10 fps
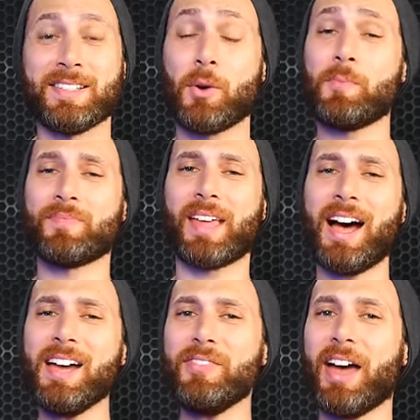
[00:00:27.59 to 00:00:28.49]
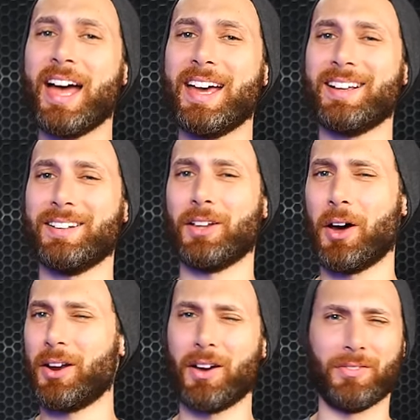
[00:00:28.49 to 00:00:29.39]
So I've had a
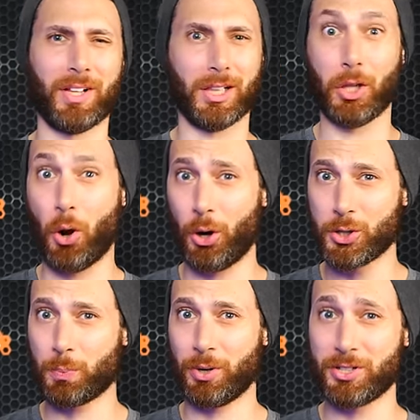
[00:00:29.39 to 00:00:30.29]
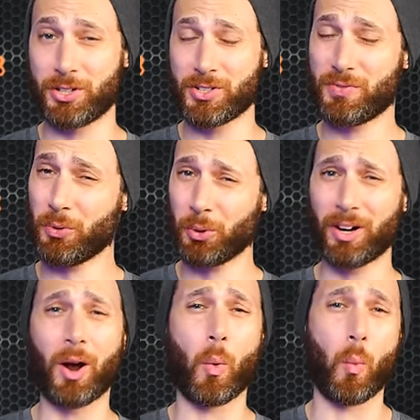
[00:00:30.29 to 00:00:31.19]
lot of large printers
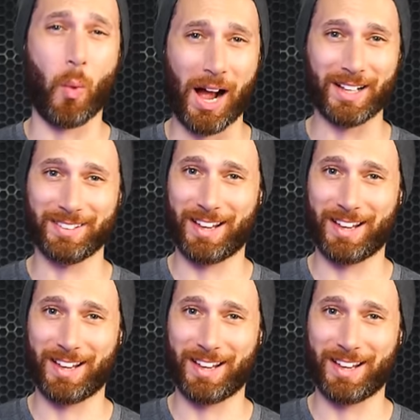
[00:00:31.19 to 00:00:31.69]
for a while